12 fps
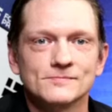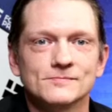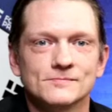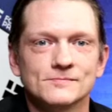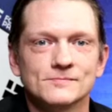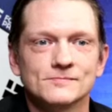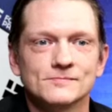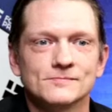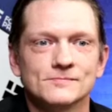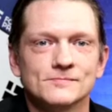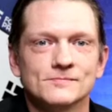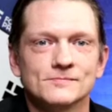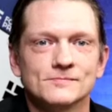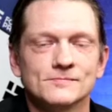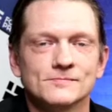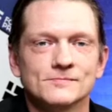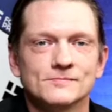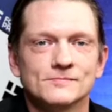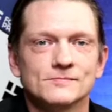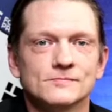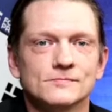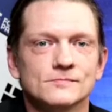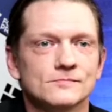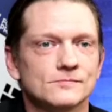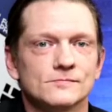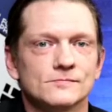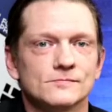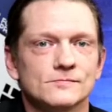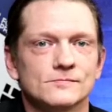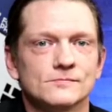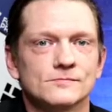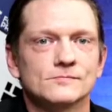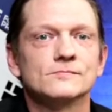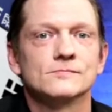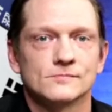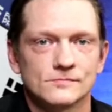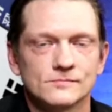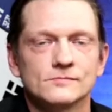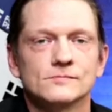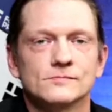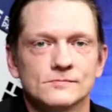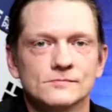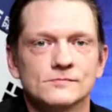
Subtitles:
(not speaking)